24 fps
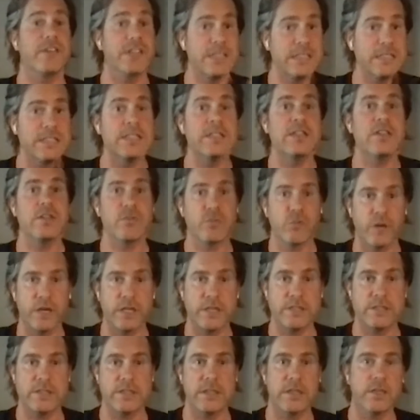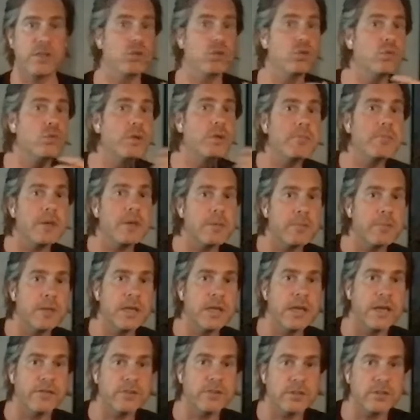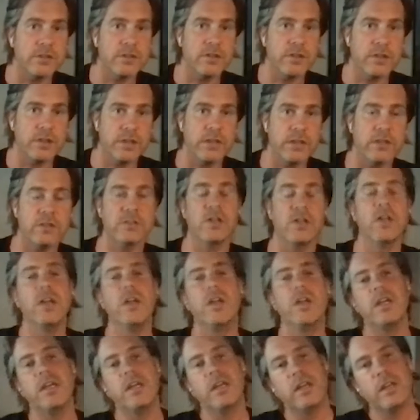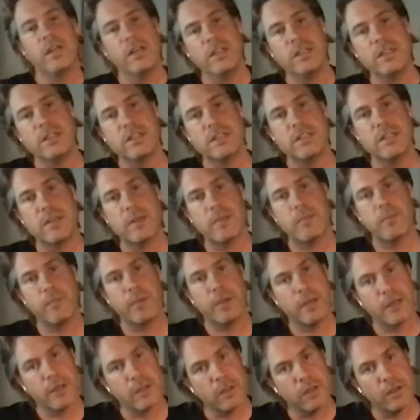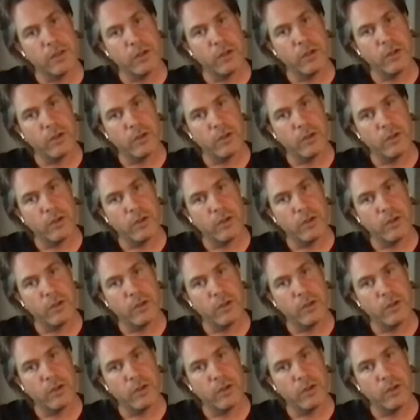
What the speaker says: Is it the right take? Do we maybe have something else? is there a better